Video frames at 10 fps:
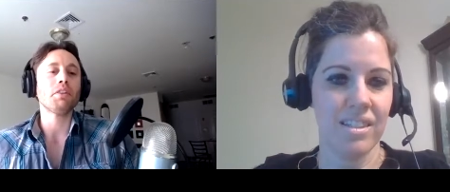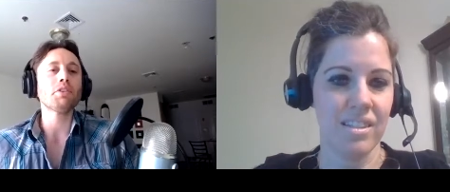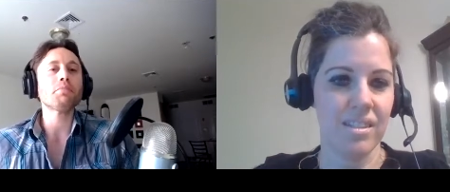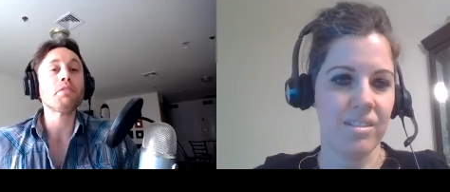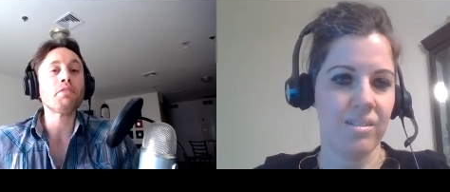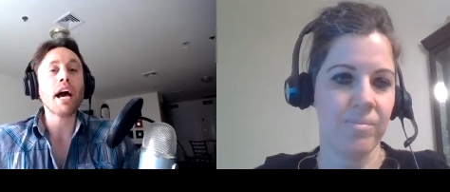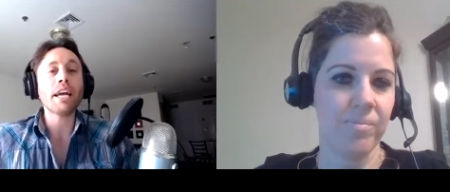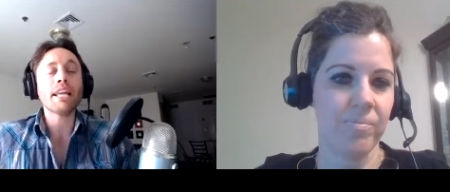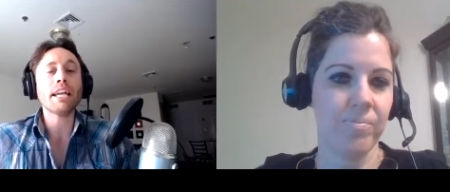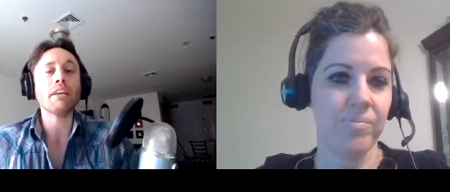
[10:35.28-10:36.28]
Speaker 1: those
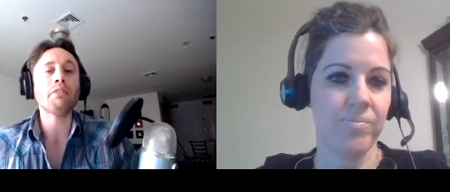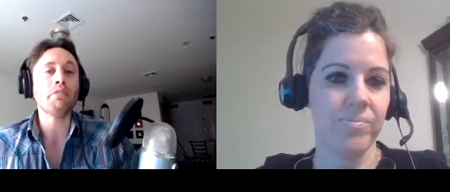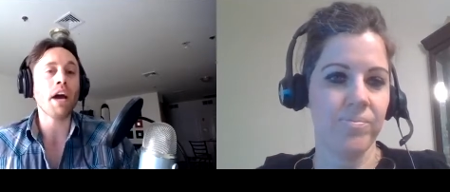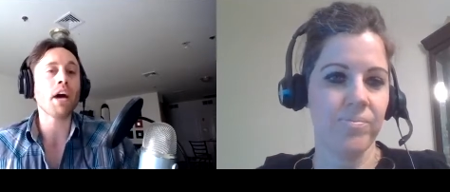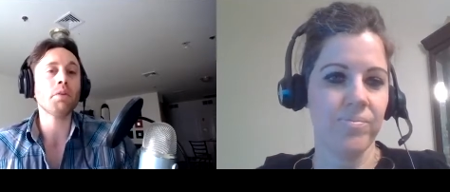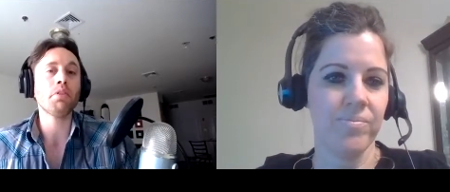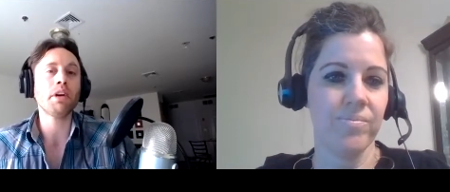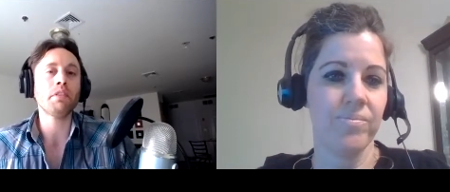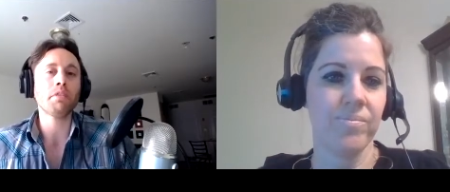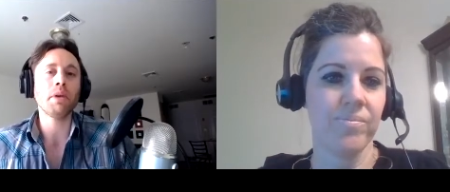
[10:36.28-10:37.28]
provide that invaluable
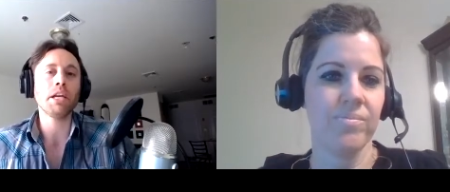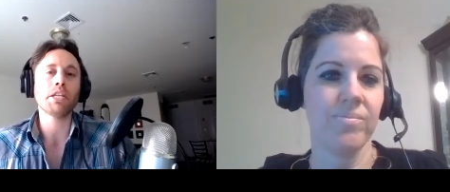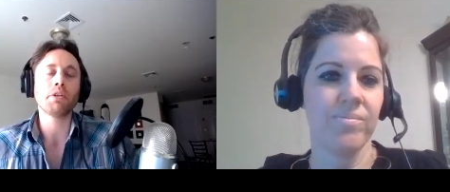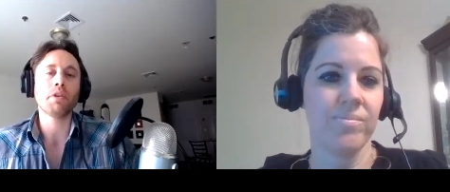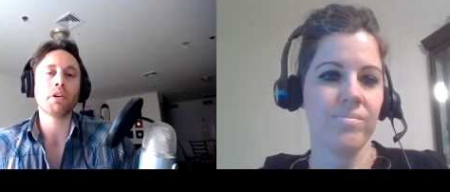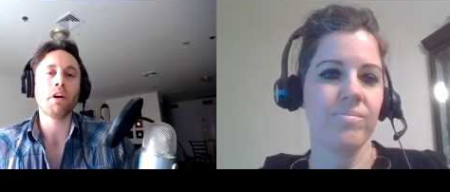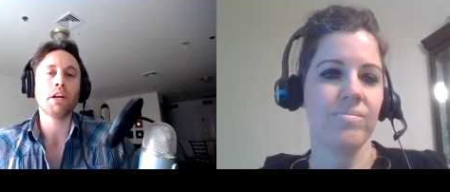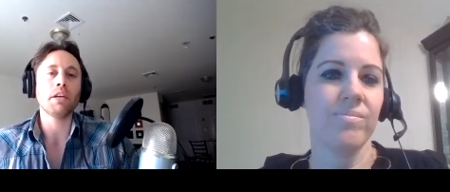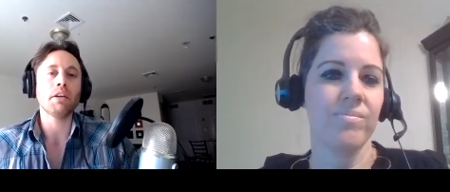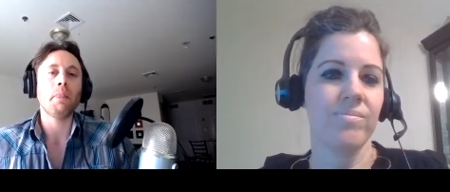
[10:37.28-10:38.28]
information
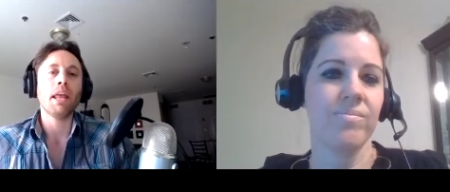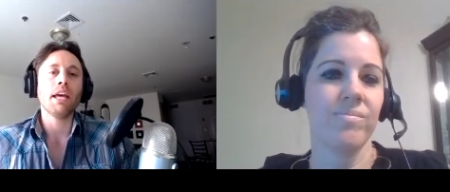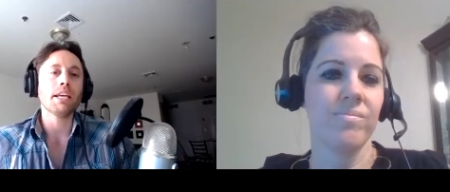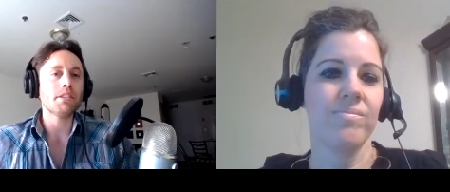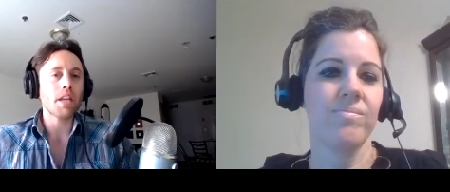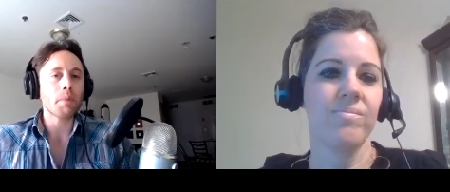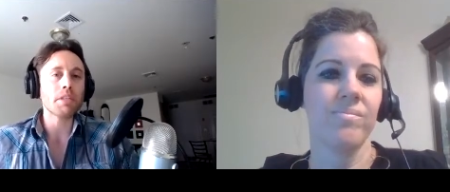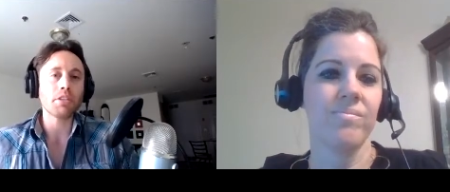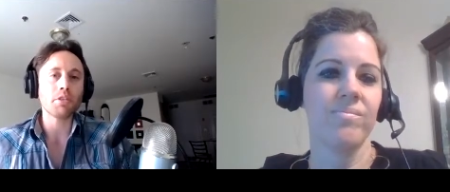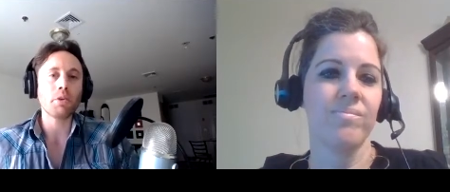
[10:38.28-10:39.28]
regarding
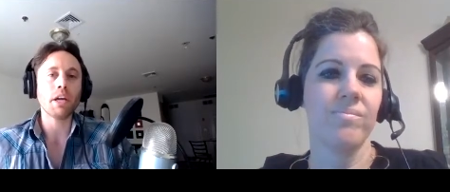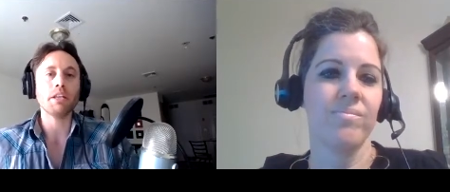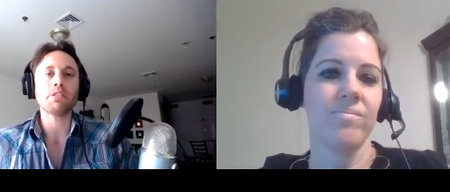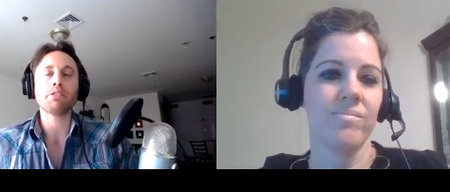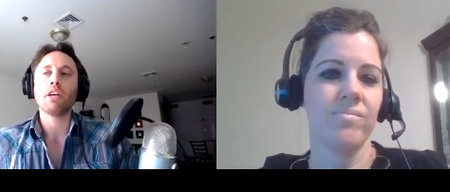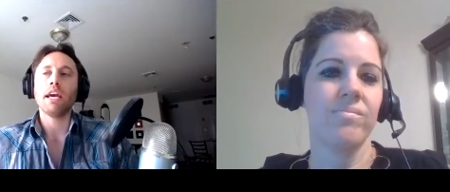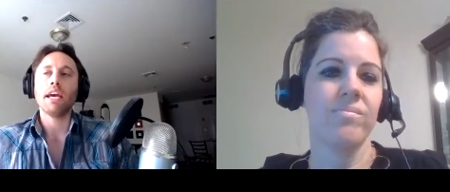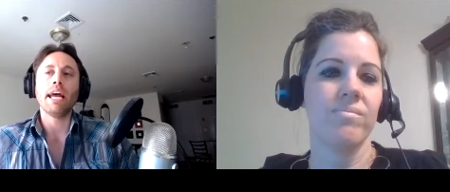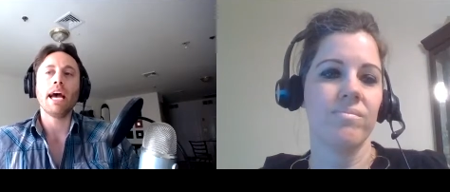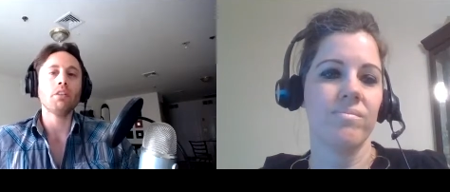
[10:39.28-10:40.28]
acceptance rates,
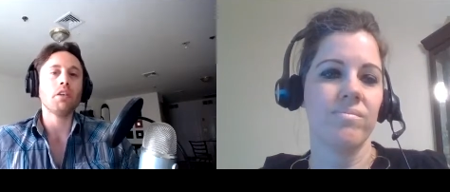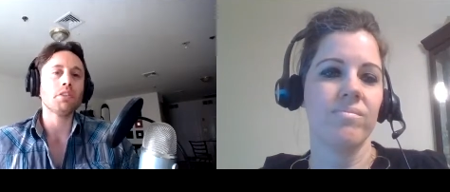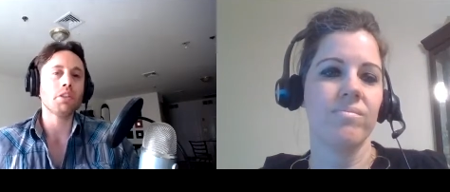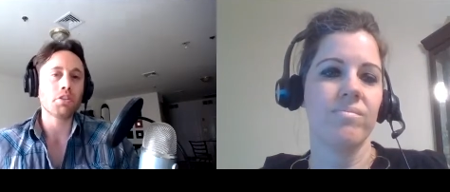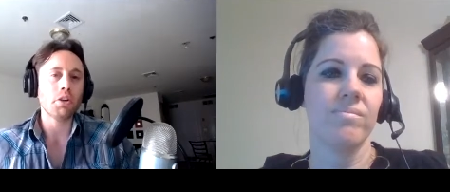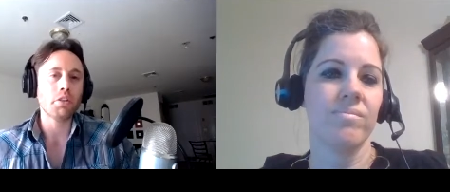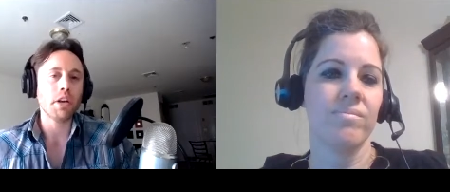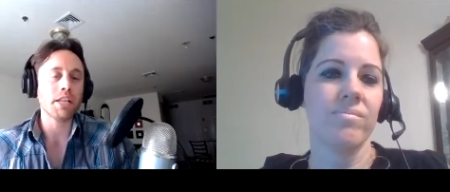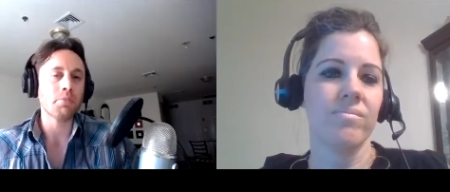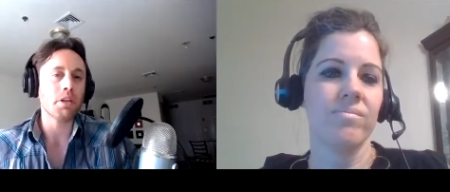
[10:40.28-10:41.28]
and how long the journal
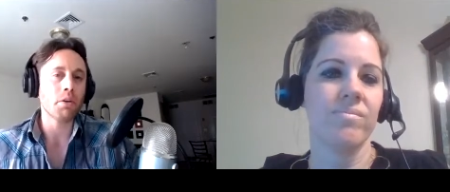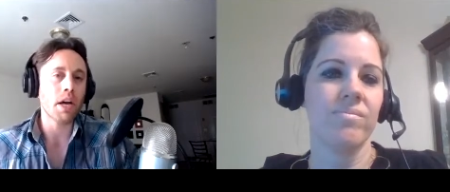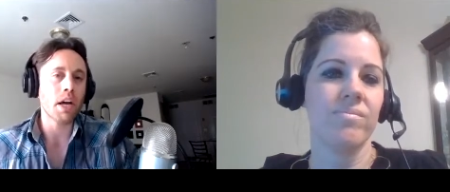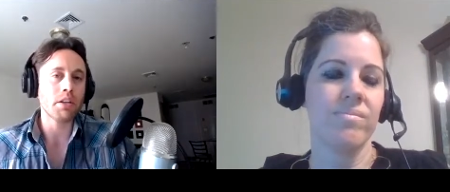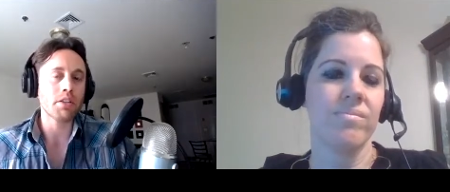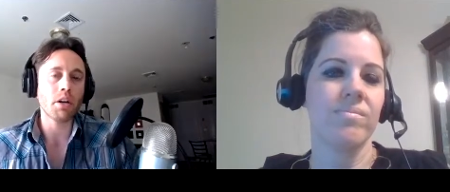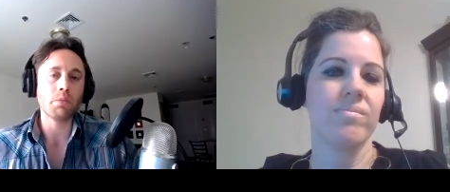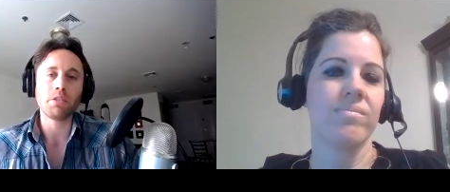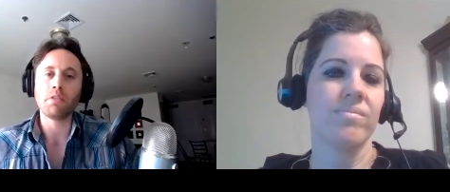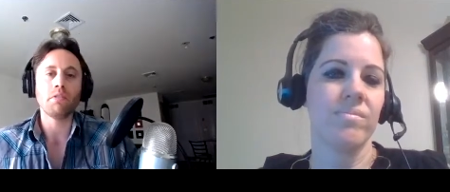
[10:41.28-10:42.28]
has been around in
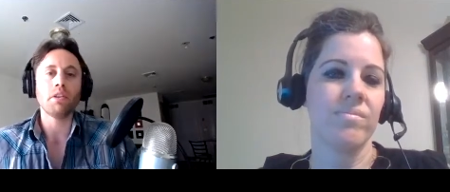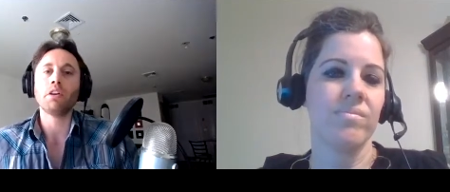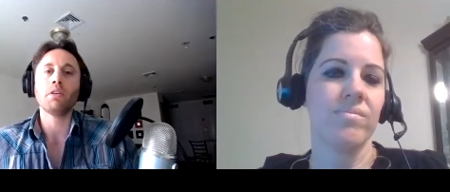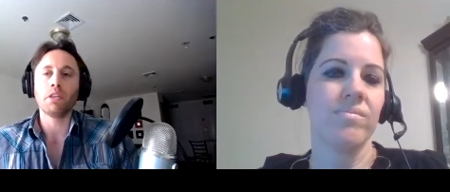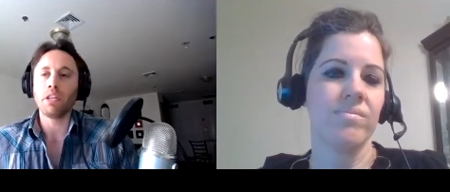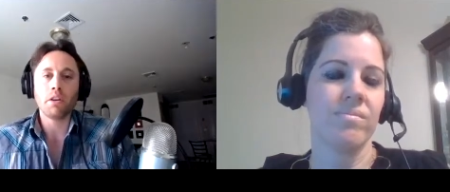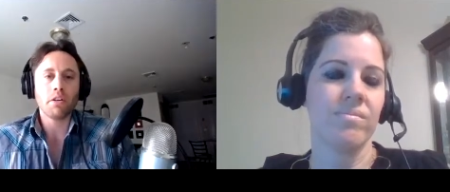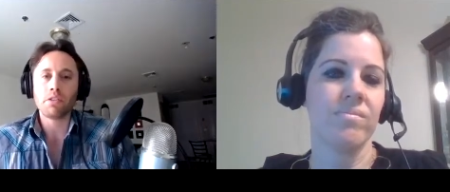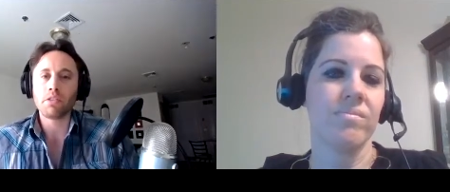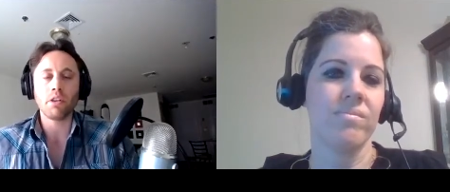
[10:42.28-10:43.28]
terms of you know
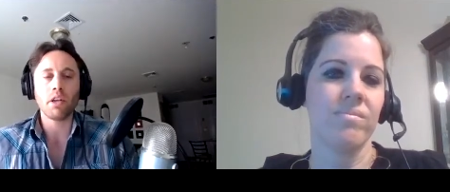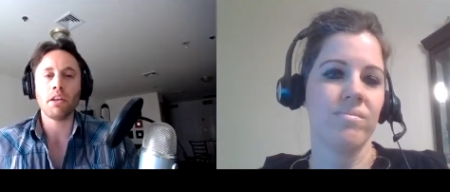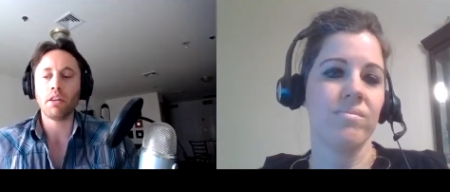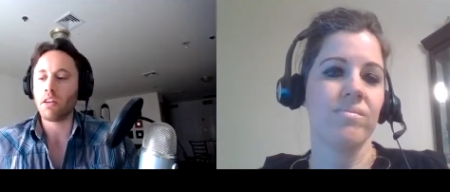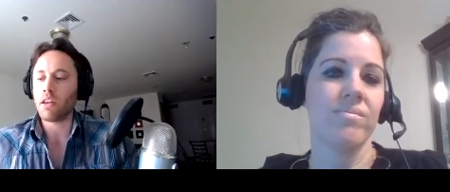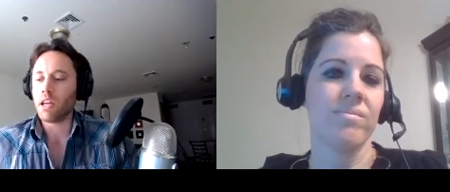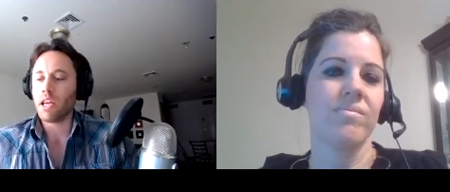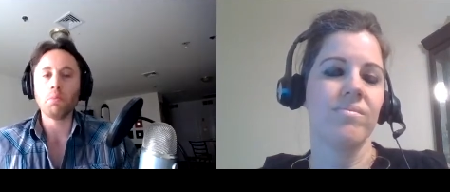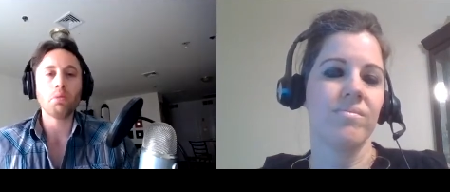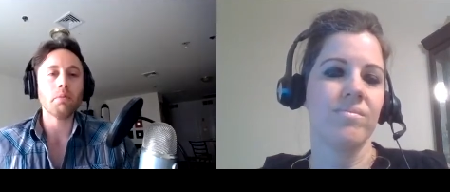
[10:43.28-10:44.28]
years in
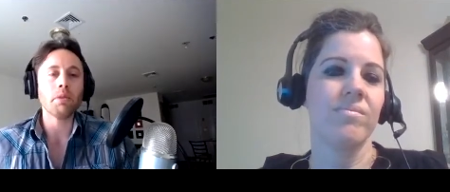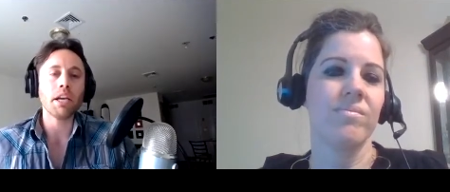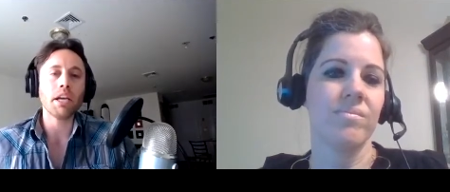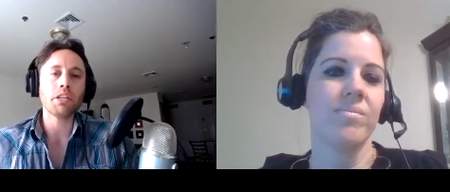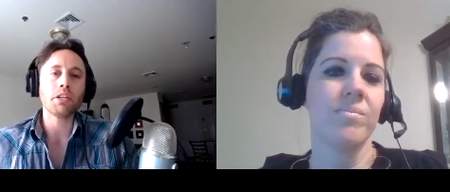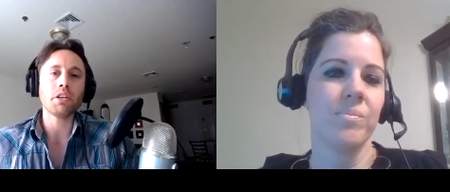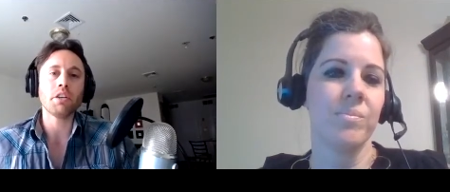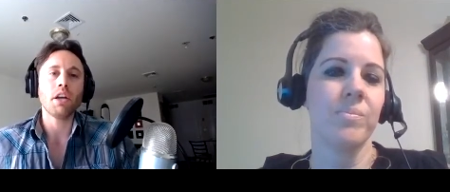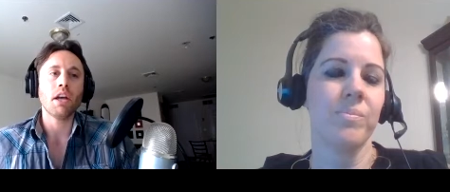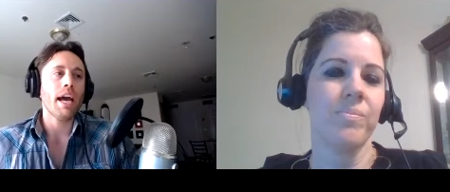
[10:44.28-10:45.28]
in
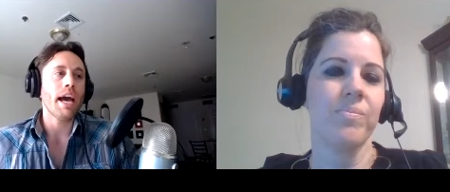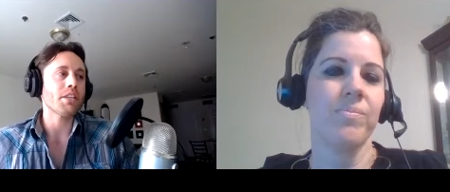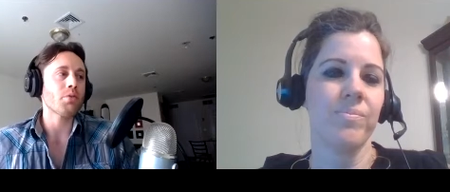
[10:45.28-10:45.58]
publication as